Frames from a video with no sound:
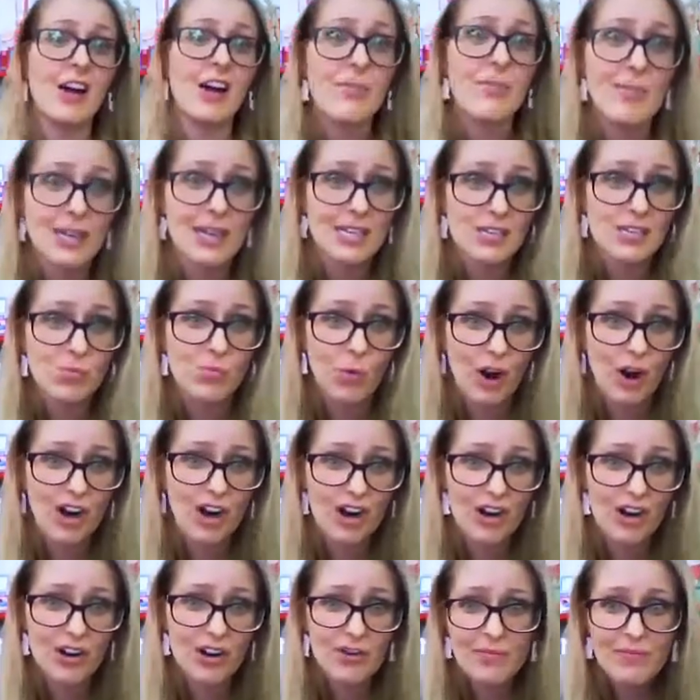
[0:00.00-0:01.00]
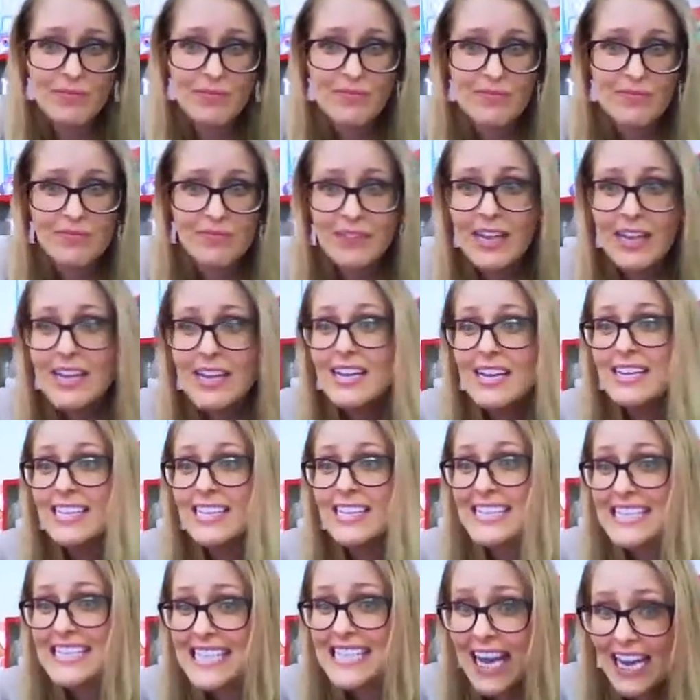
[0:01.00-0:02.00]
not our best work.
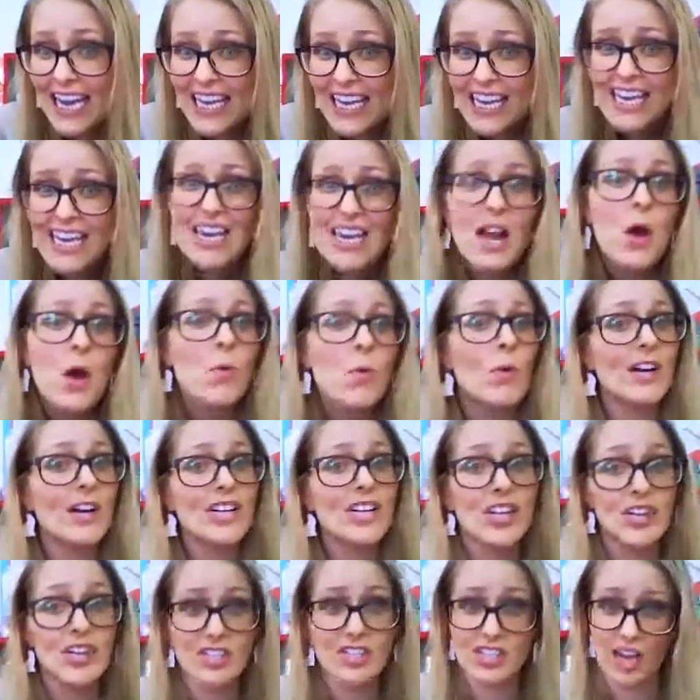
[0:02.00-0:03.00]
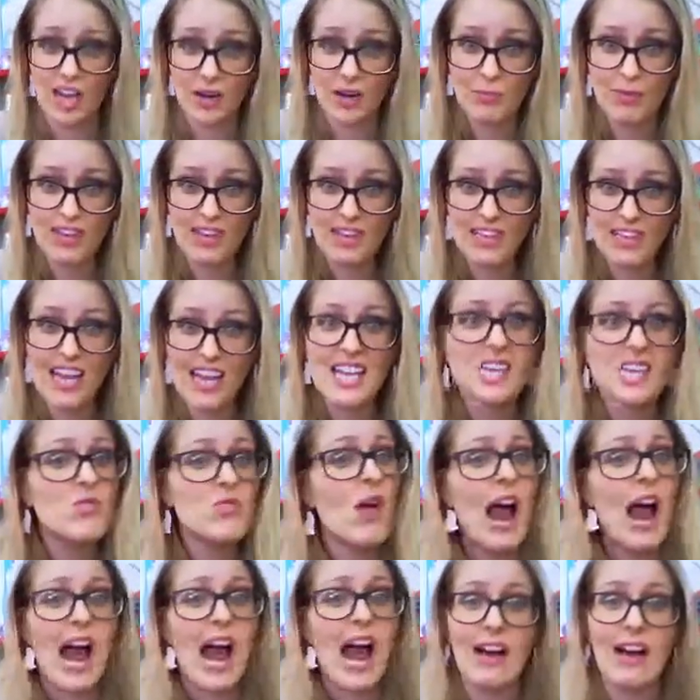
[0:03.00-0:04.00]
Second, when you're done with clay,
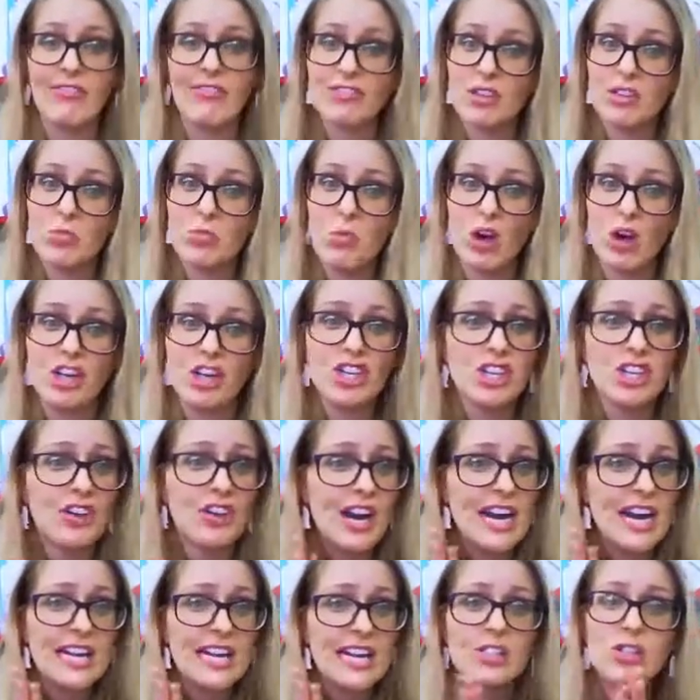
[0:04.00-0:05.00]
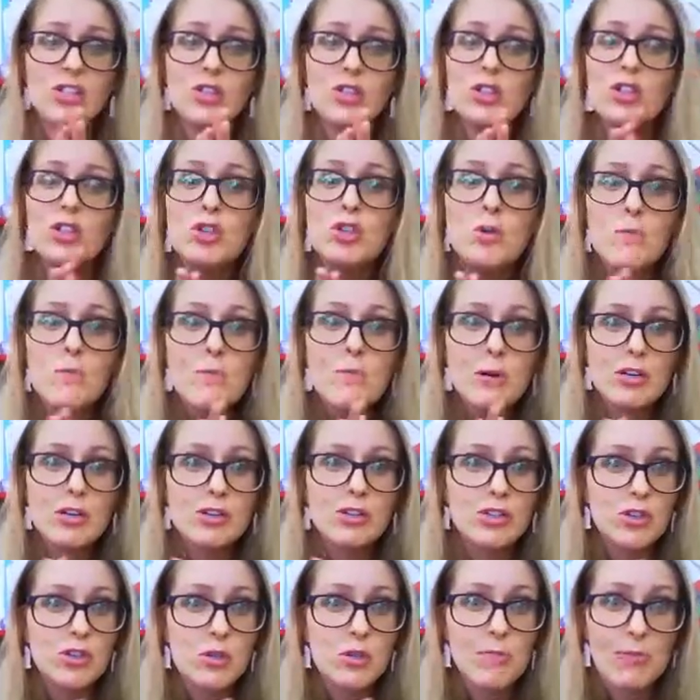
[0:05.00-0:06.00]
you have to wash your hands super,
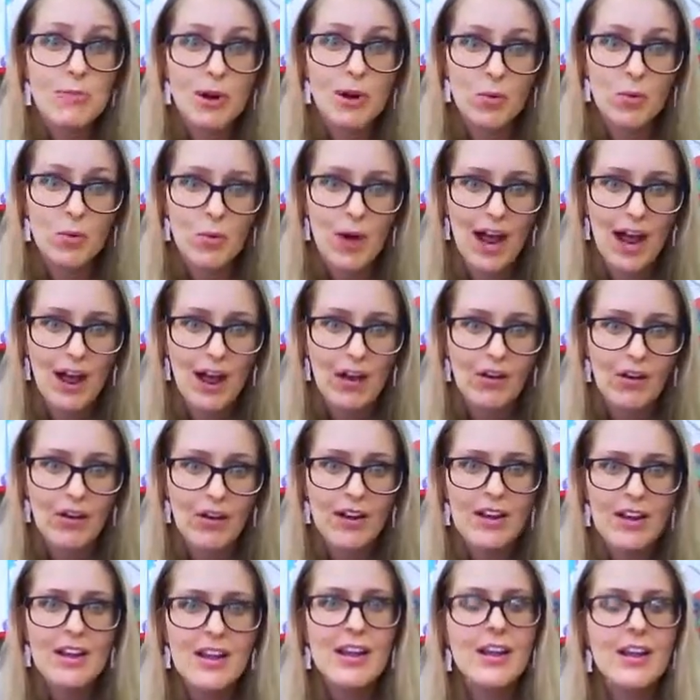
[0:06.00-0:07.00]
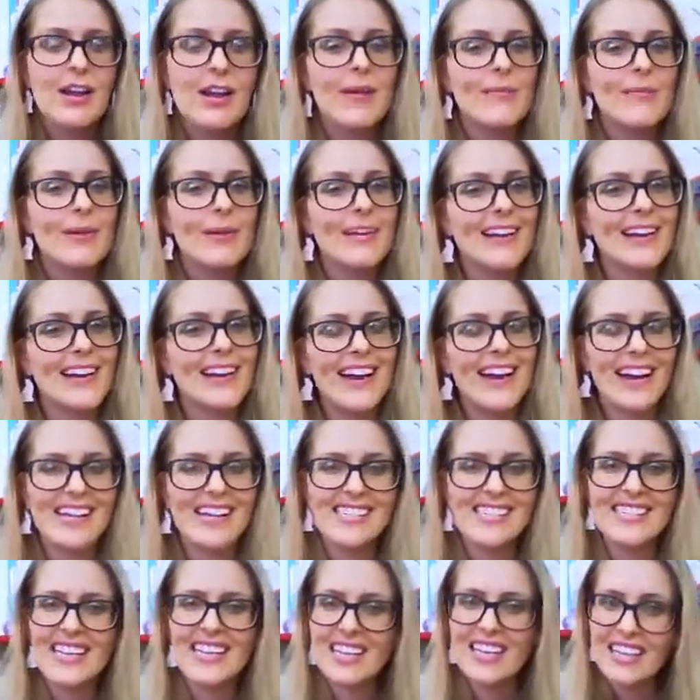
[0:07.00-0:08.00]
super well.
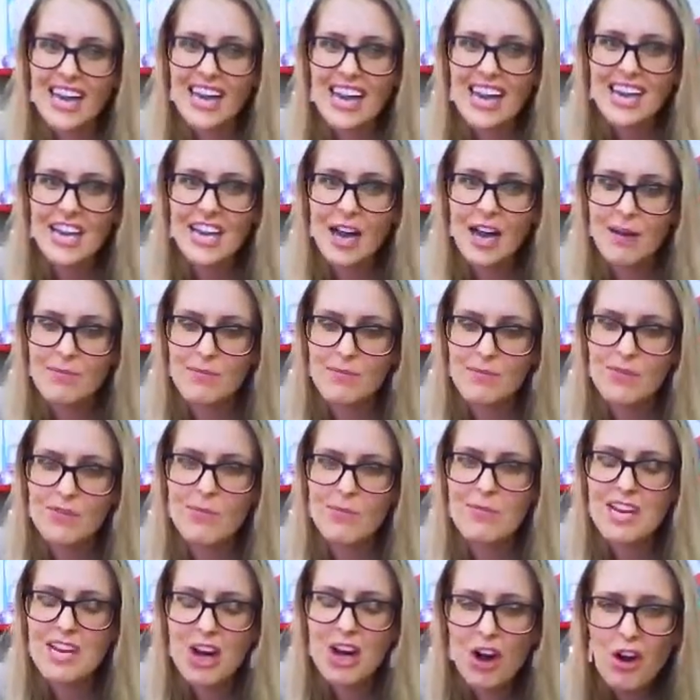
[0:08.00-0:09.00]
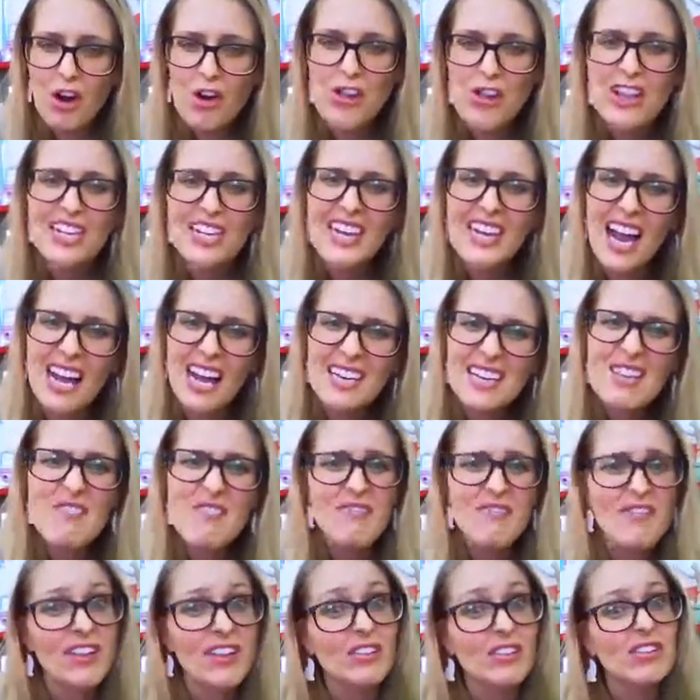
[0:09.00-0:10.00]
Because clay comes from the earth, it kind
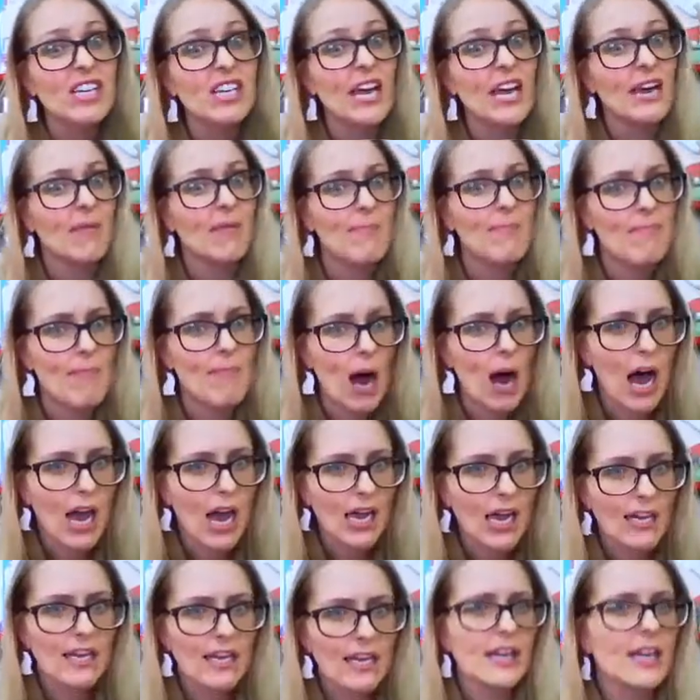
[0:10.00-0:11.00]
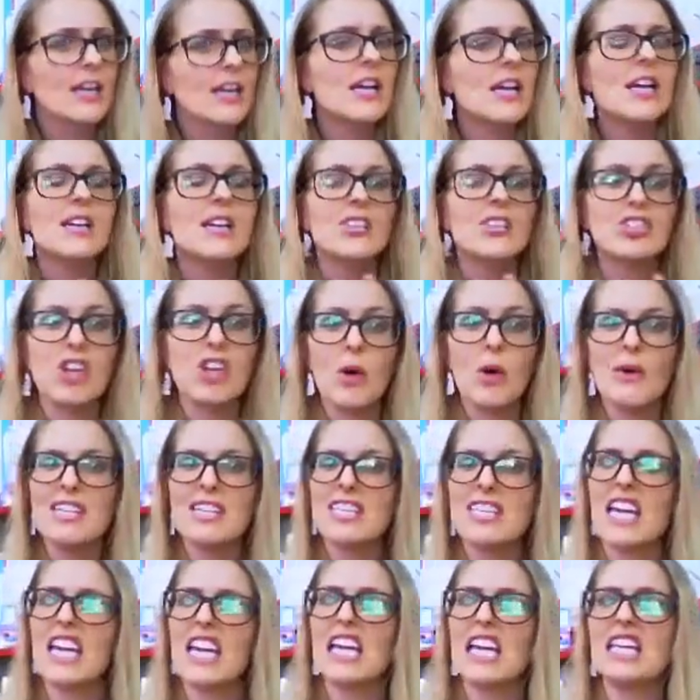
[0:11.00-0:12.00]
of feels like mud. So
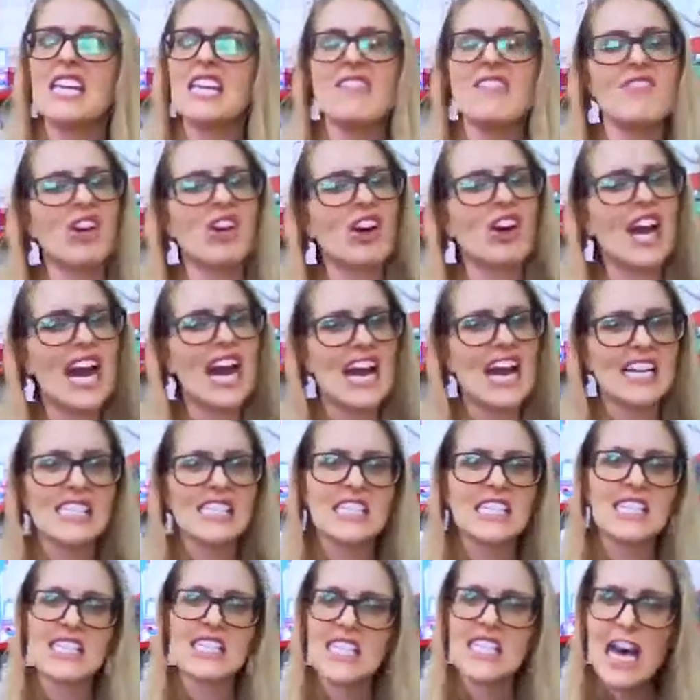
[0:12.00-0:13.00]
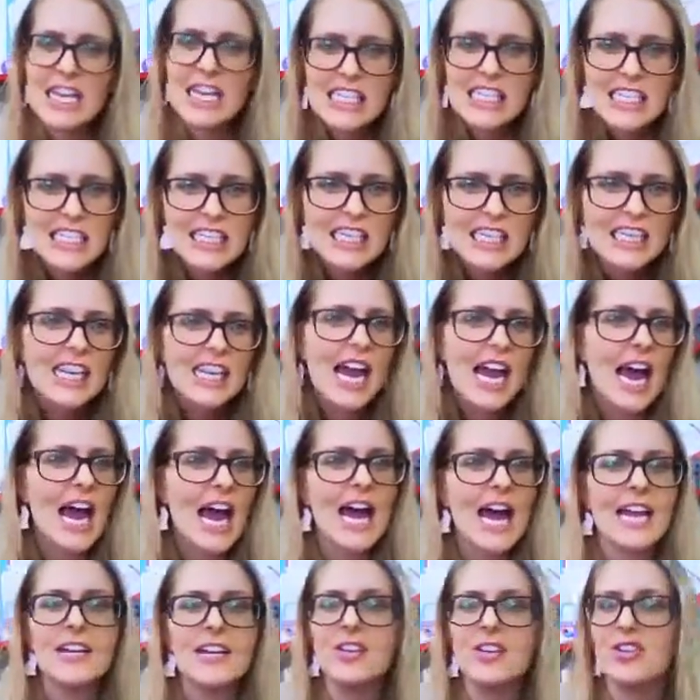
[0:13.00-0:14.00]
it's going to leave your hands dusty
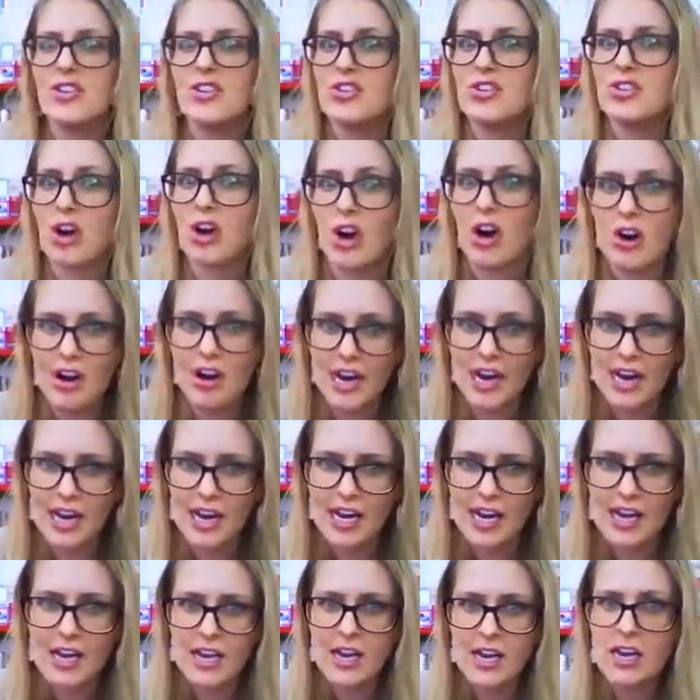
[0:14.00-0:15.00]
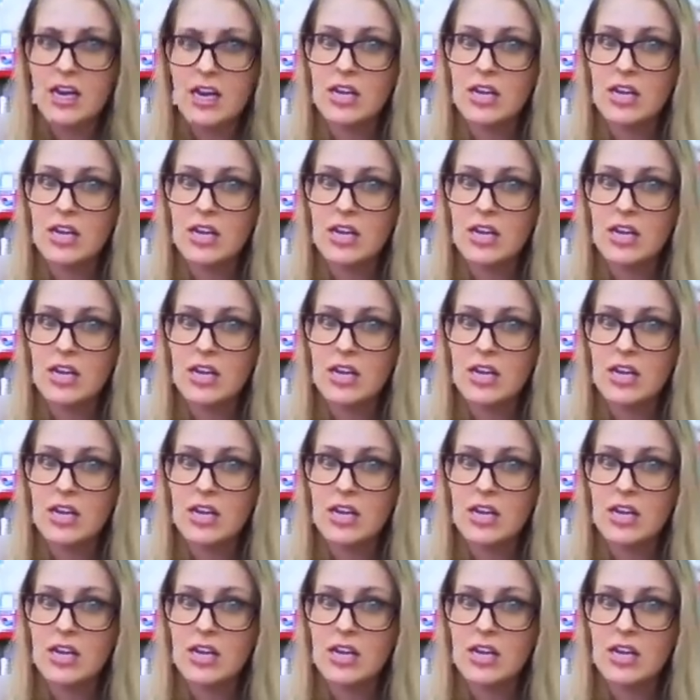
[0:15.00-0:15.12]
and dirty.